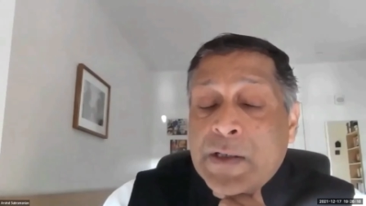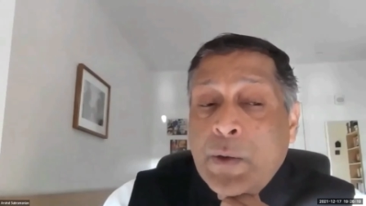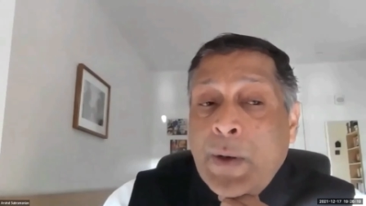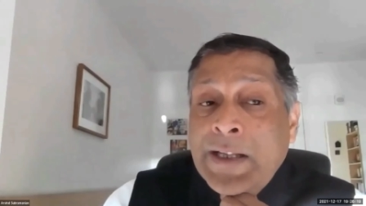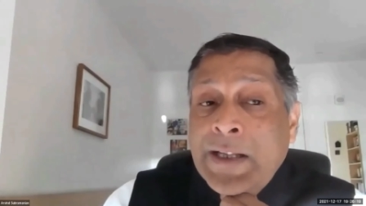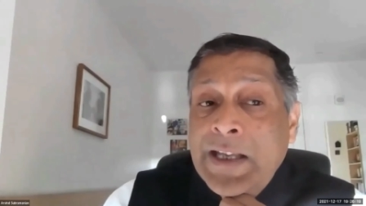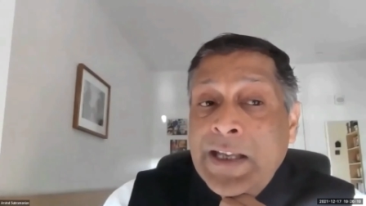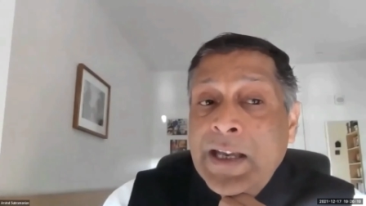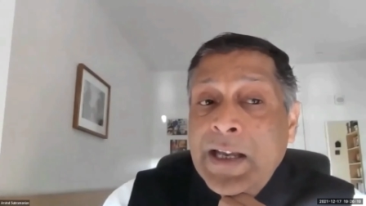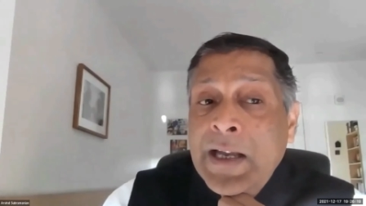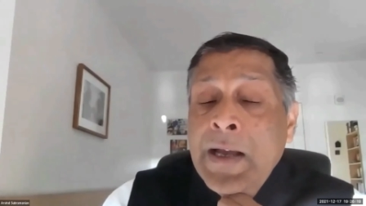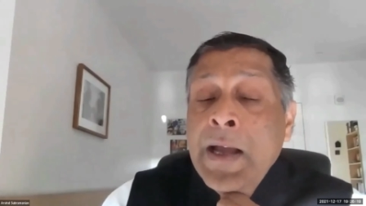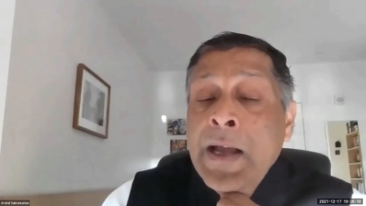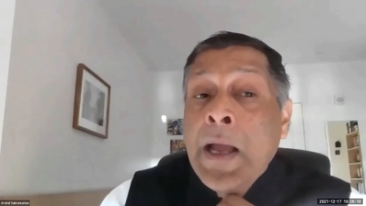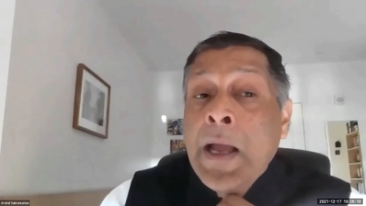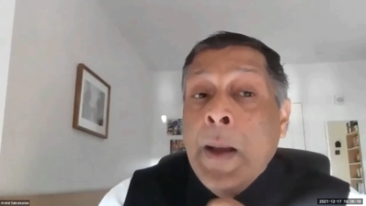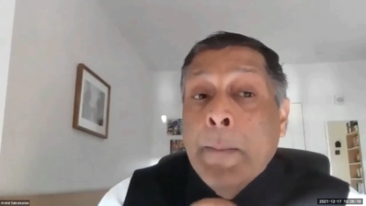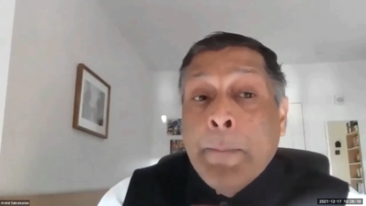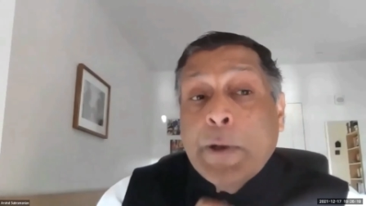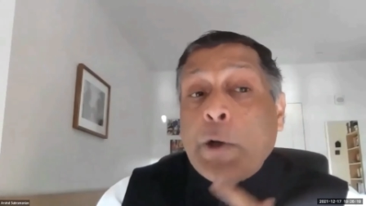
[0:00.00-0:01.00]
So I think,
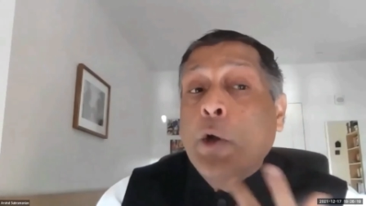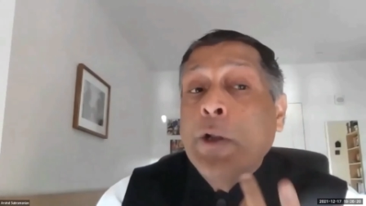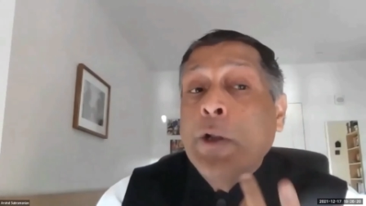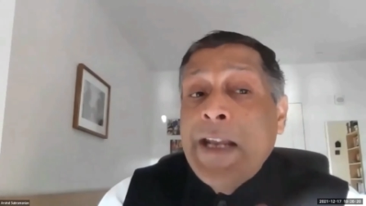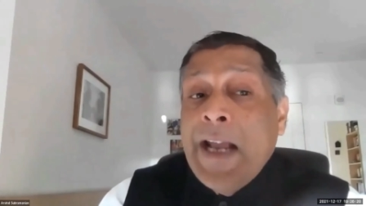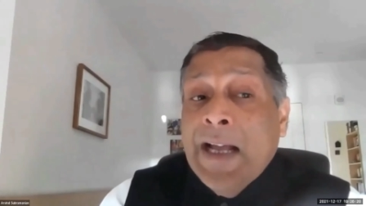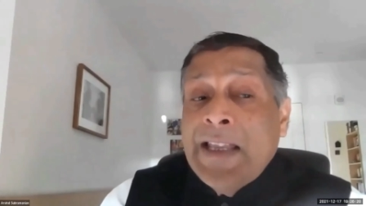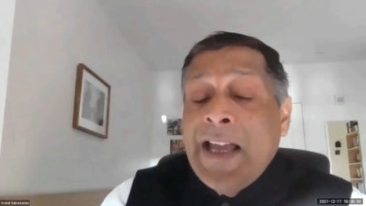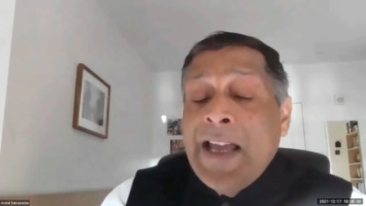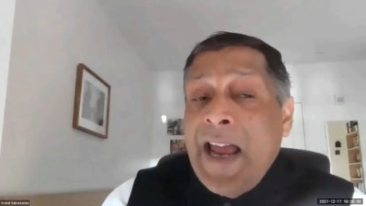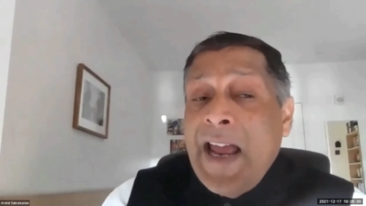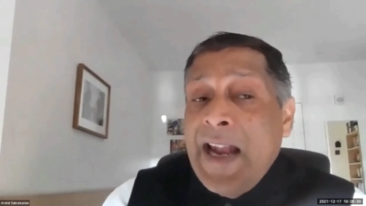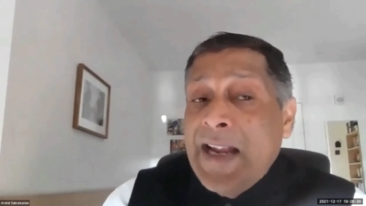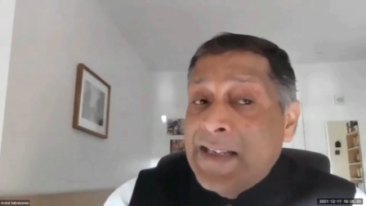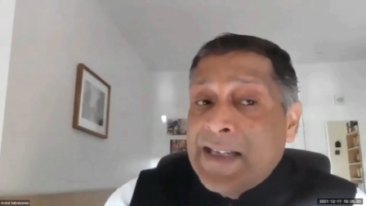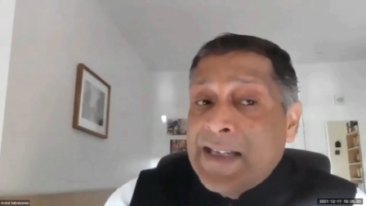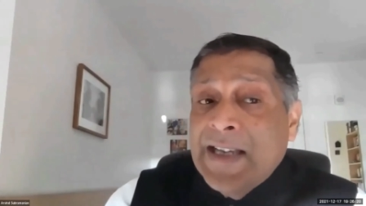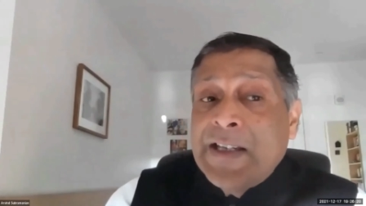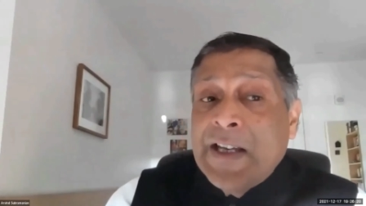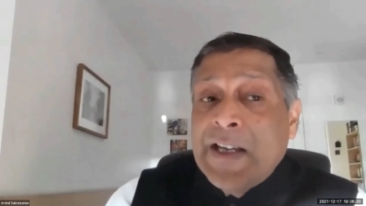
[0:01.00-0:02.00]
but on the other hand,
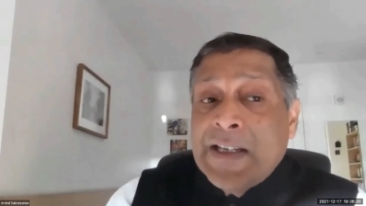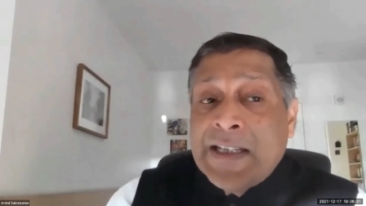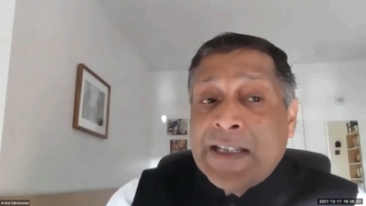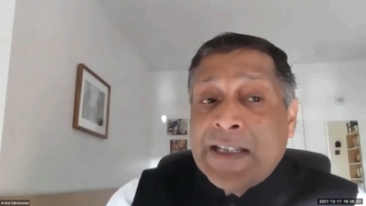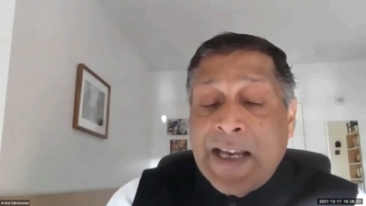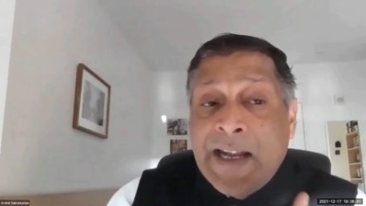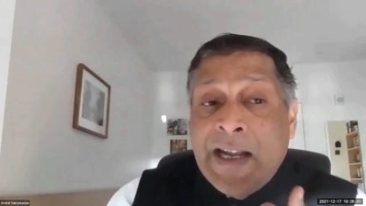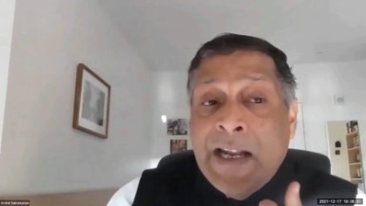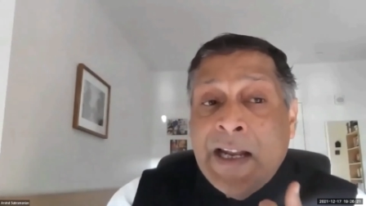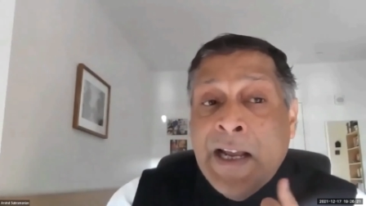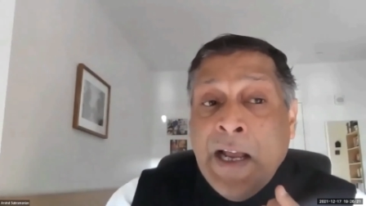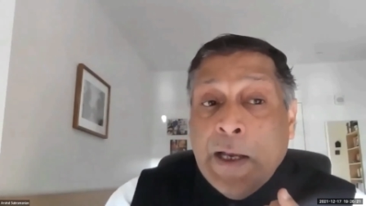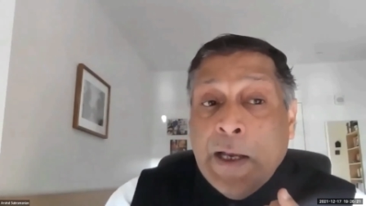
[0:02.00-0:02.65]
as I just said,